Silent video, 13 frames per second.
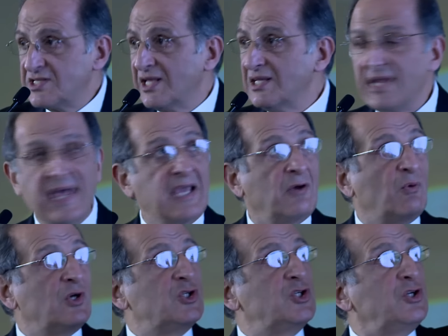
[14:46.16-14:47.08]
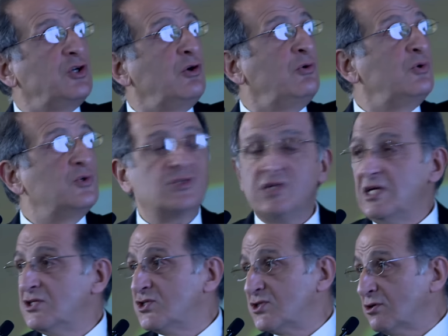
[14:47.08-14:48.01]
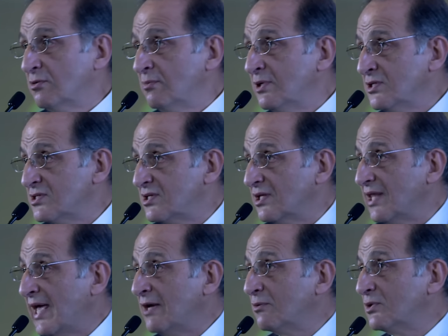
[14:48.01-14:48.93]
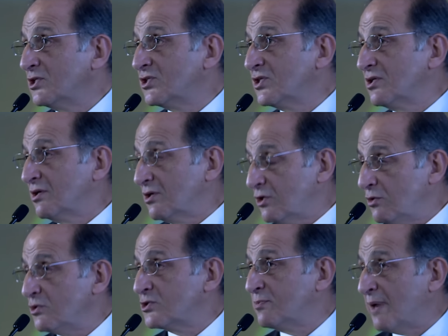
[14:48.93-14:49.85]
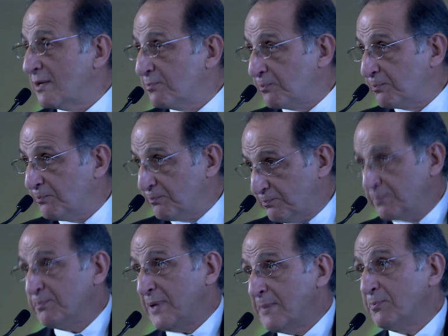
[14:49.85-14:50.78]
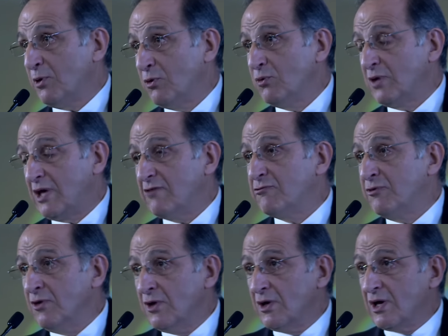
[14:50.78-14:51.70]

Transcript: is the language used in sermons, the language used by people who give